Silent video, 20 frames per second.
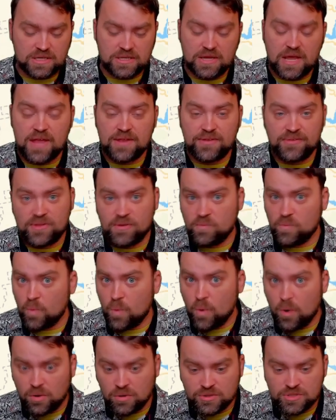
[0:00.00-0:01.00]
And the
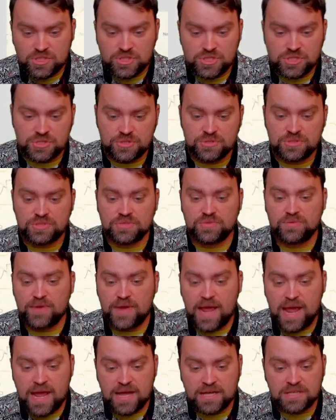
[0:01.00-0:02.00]
world should
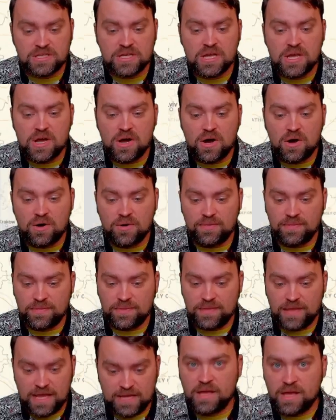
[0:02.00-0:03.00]
react on
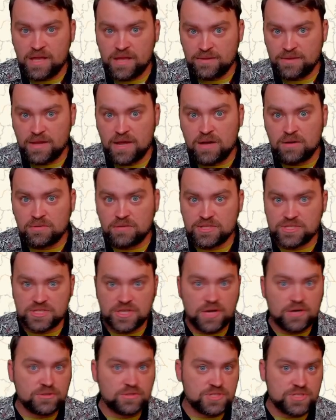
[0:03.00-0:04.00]
that. And now let's
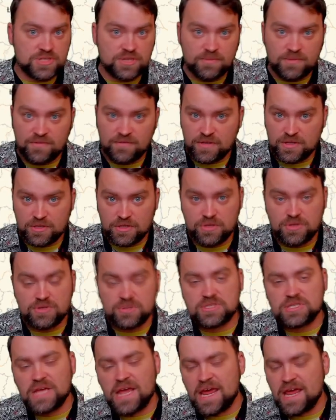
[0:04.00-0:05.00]
go to some of the
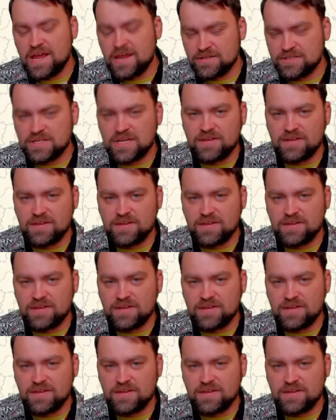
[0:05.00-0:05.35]
news and